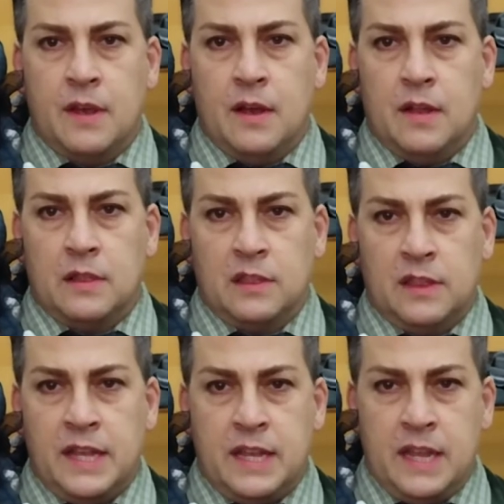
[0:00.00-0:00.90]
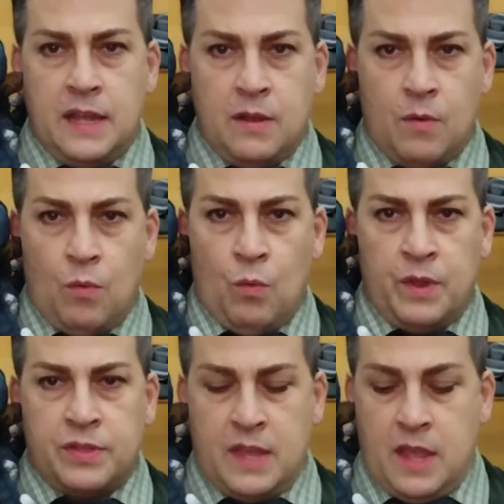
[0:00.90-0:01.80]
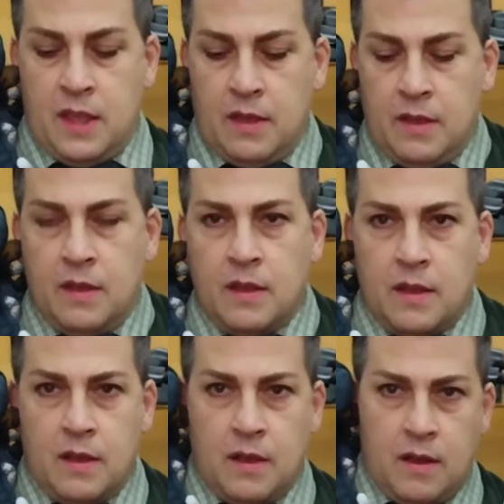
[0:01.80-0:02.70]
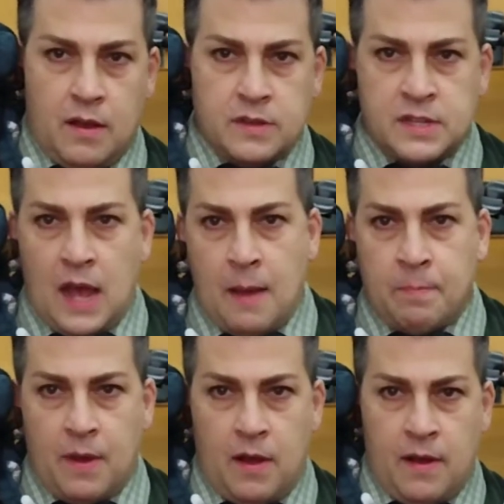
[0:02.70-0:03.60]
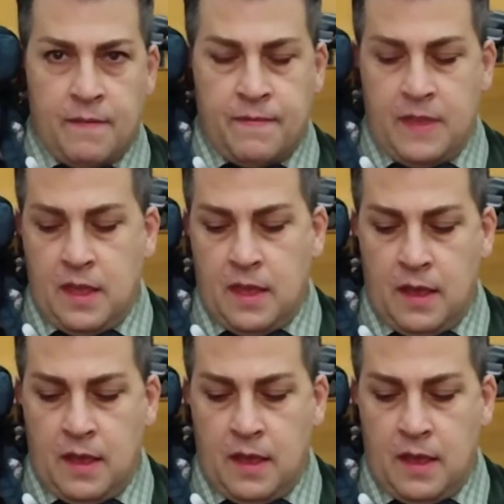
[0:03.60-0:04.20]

leading with the top of the,